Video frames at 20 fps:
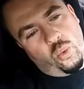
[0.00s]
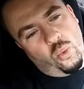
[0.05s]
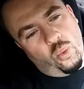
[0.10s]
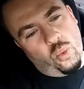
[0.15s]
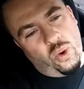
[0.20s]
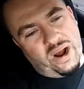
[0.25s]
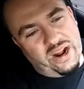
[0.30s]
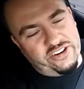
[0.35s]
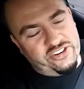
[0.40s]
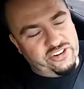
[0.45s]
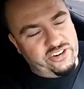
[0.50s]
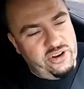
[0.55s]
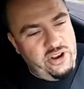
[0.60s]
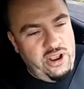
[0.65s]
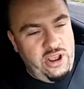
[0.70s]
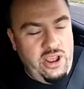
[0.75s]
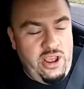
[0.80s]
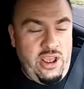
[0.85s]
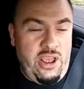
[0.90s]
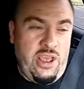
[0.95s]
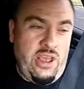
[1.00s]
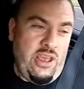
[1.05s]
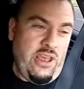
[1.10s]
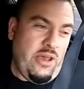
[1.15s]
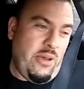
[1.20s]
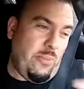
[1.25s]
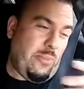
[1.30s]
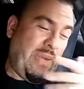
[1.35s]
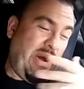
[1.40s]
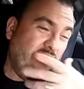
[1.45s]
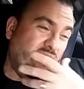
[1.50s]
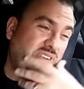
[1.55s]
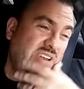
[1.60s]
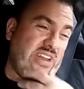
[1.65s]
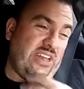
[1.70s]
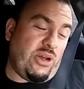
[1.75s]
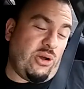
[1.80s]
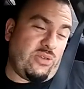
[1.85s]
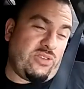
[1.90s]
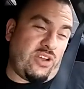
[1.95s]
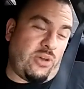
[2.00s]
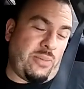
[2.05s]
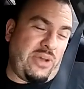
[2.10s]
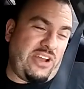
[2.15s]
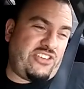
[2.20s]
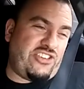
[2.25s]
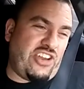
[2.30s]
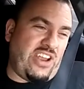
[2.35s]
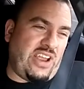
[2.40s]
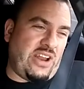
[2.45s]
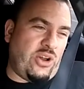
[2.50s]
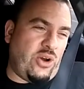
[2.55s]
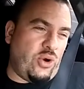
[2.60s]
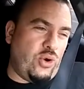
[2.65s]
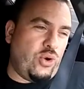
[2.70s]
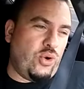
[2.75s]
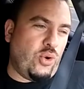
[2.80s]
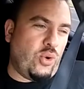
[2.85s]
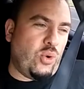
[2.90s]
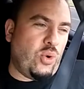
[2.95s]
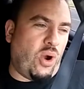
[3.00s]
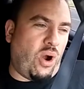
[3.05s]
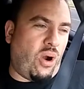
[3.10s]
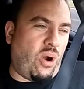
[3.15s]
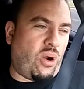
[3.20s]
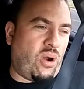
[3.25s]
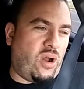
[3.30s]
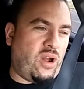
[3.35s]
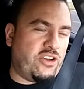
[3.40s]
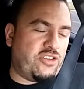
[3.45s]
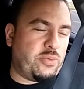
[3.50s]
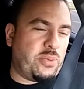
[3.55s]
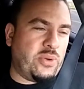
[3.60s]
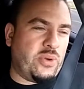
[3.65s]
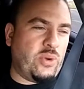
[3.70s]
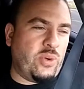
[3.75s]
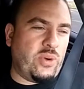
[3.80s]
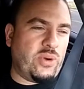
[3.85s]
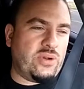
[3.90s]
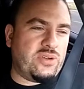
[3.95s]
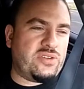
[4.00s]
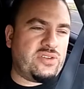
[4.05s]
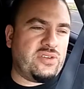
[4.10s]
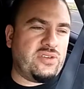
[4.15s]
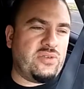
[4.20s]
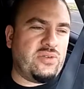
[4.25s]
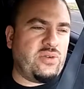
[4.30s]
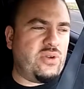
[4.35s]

watch my videos on my channel who are entrepreneurs,